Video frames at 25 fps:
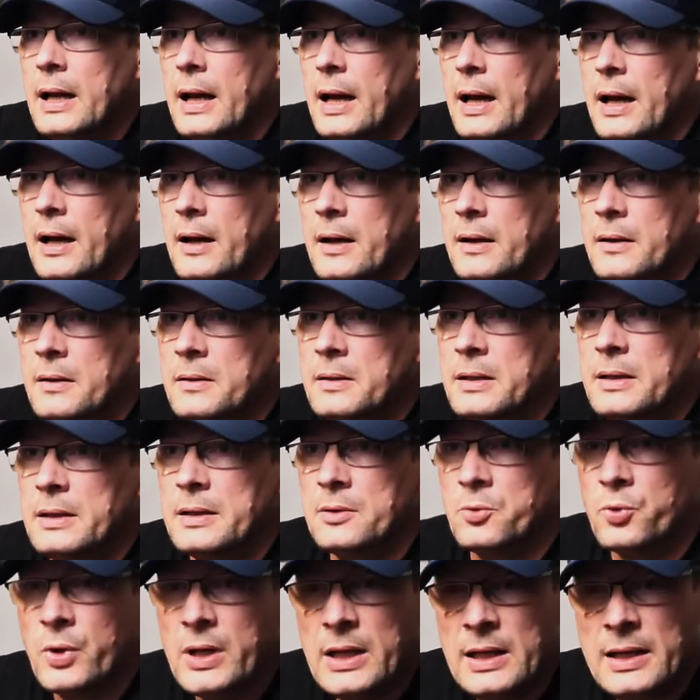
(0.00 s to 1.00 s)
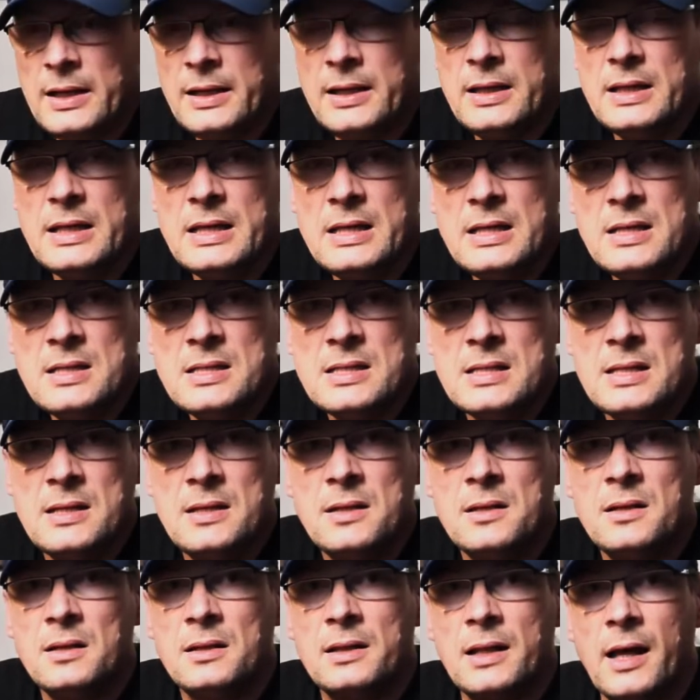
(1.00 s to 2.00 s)
A really
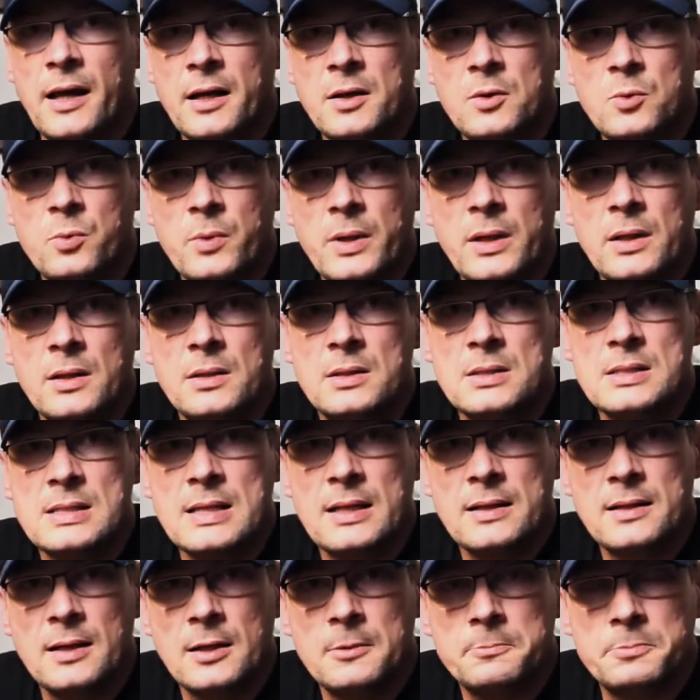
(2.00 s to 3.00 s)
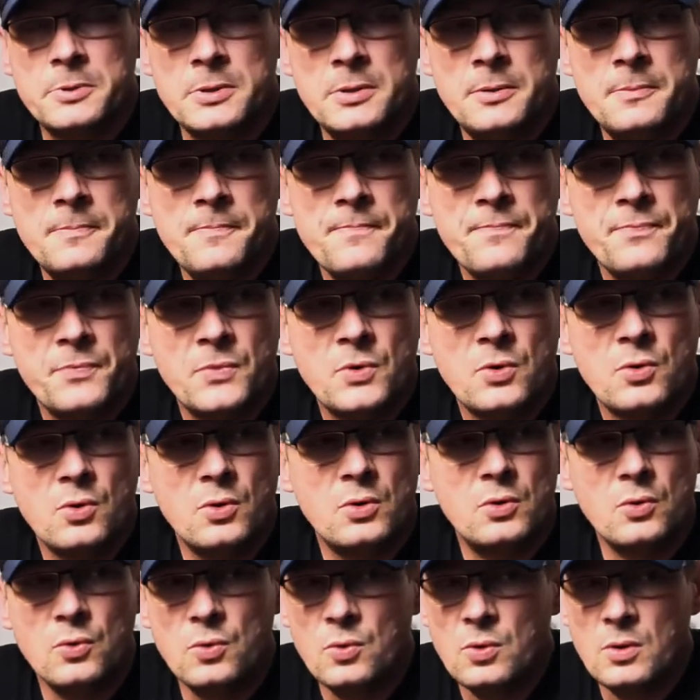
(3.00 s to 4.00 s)
easy, lightweight setup to
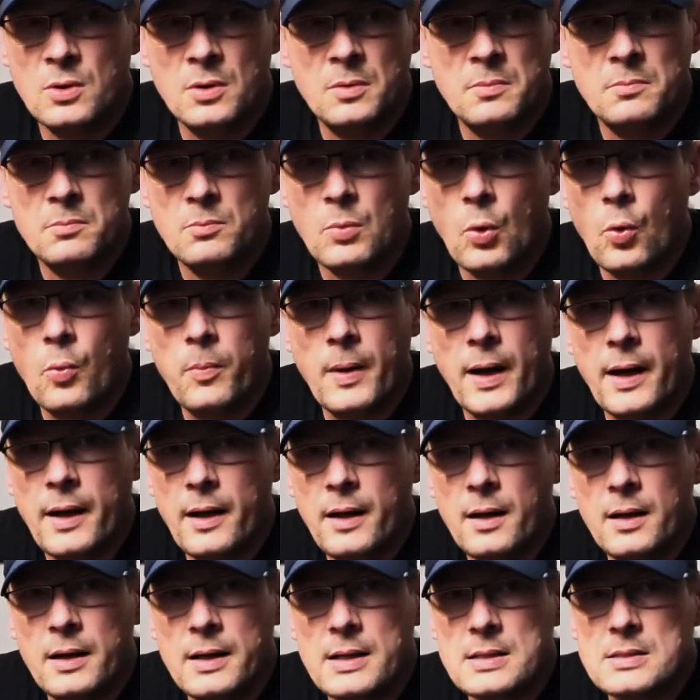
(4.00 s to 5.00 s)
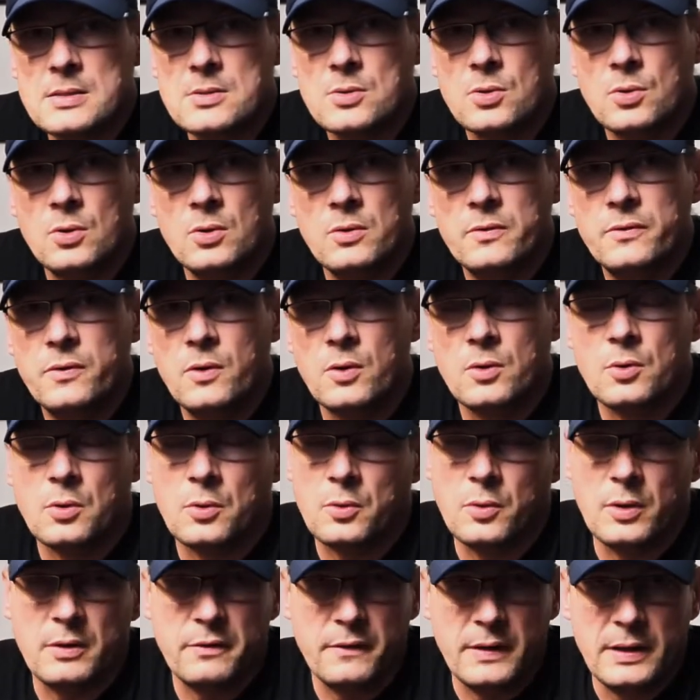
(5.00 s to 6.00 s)
do mobile
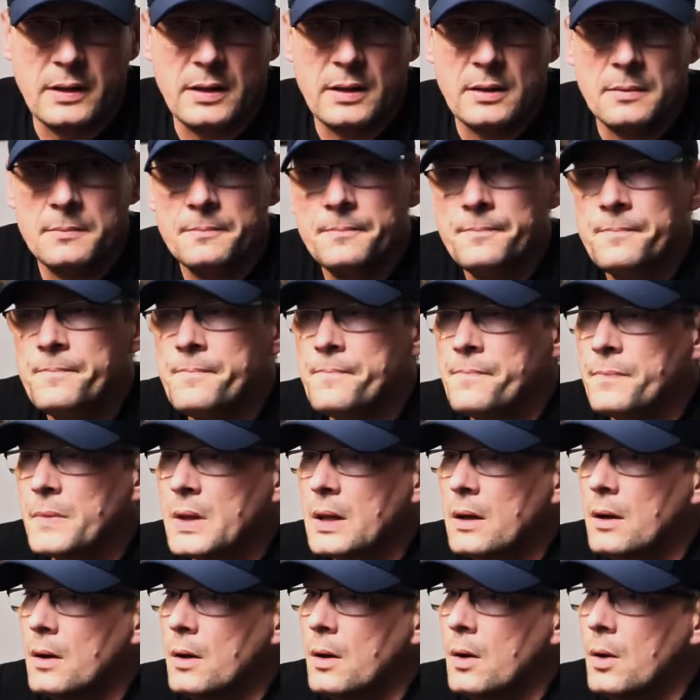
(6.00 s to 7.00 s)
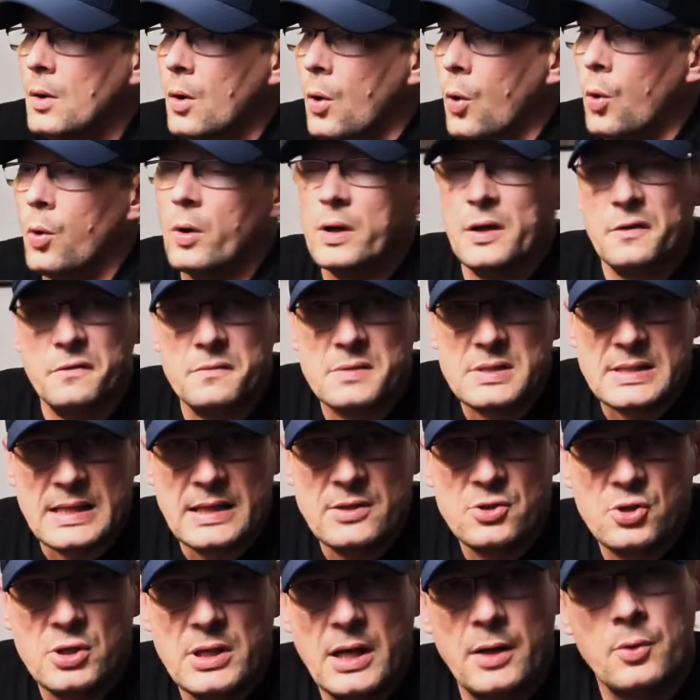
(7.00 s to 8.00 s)
astrophotography. Or even
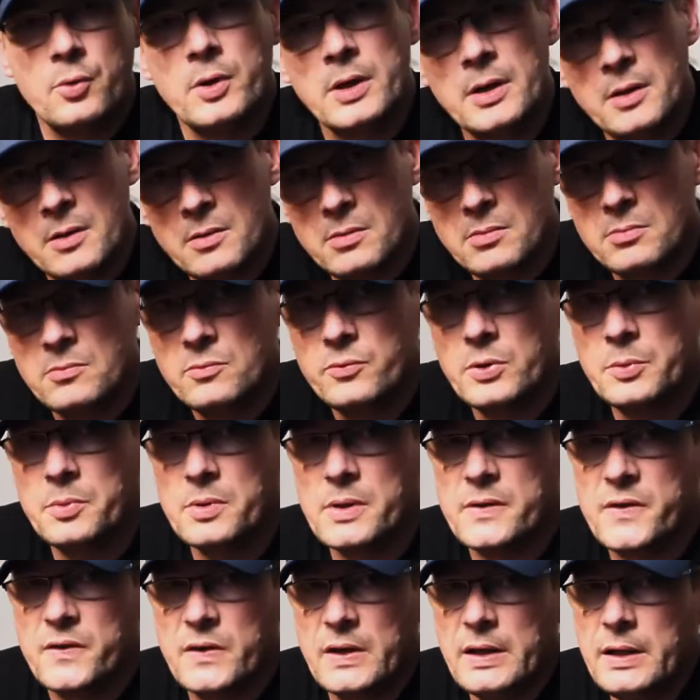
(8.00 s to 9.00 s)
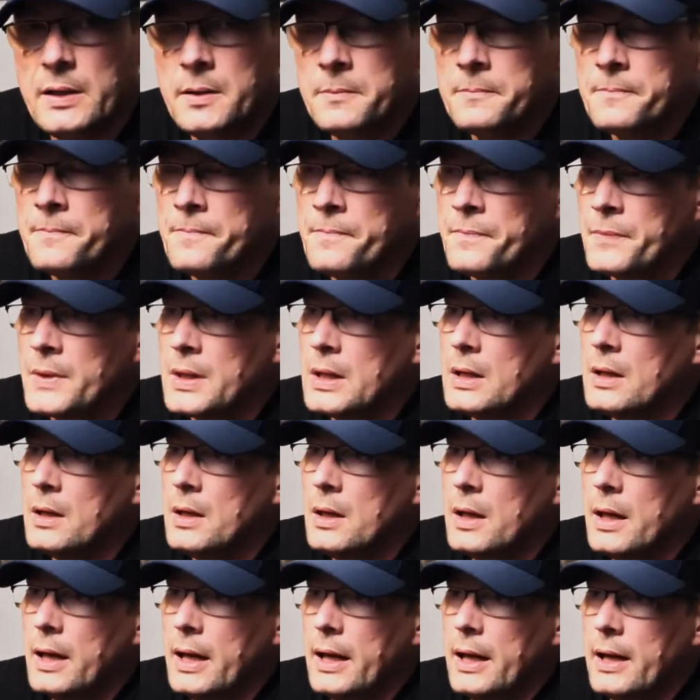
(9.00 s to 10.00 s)
stationary, we will see.
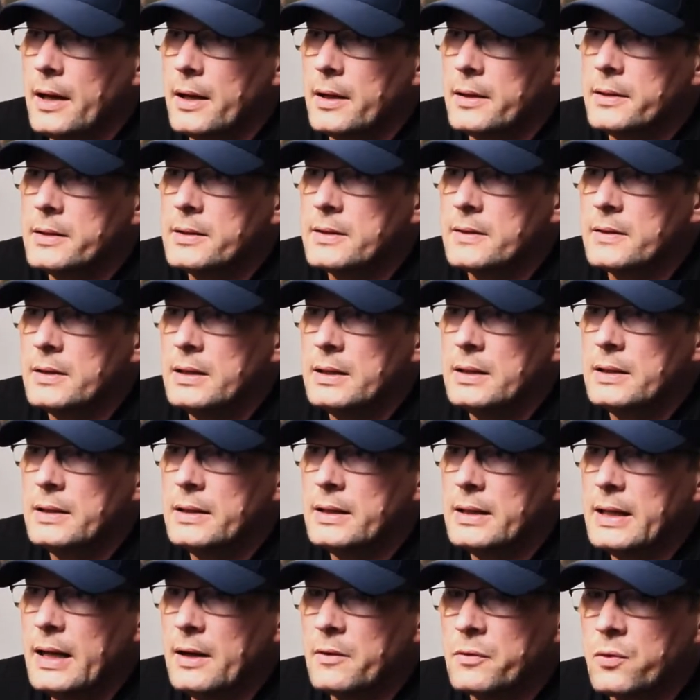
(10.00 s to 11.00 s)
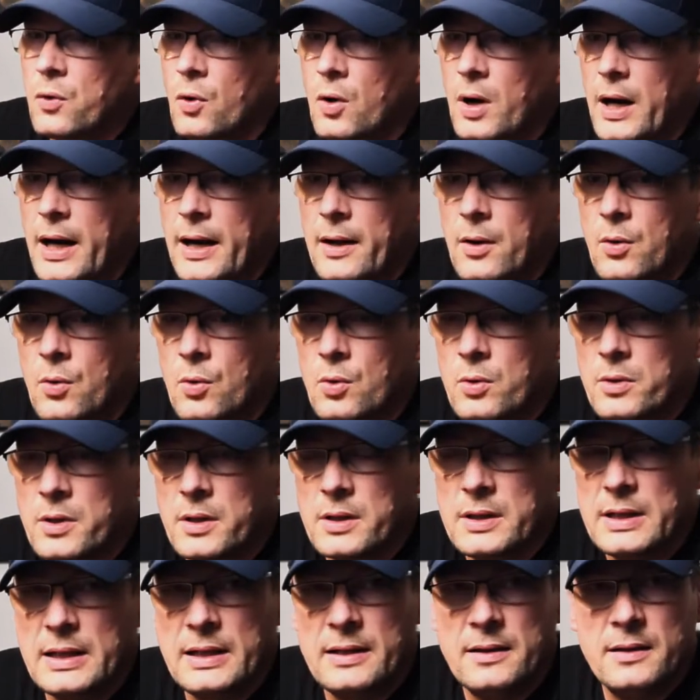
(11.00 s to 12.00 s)
And therefore I
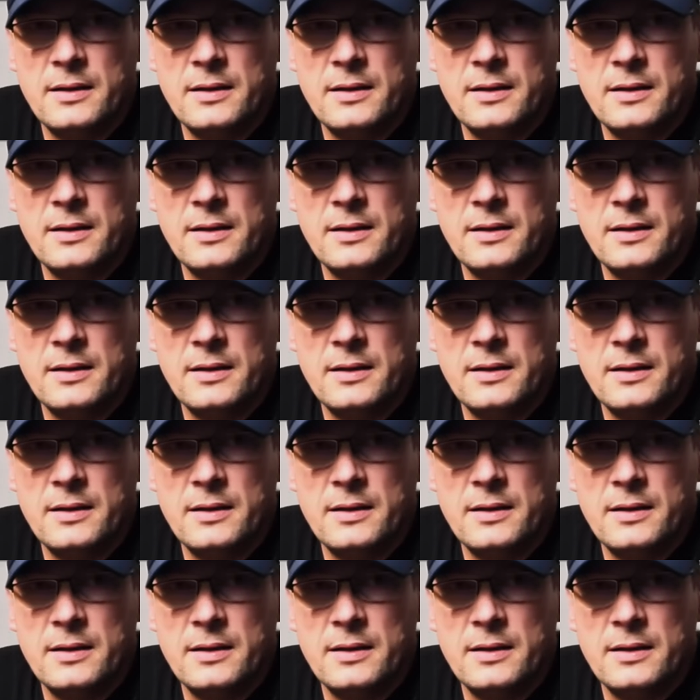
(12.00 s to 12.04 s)
ordered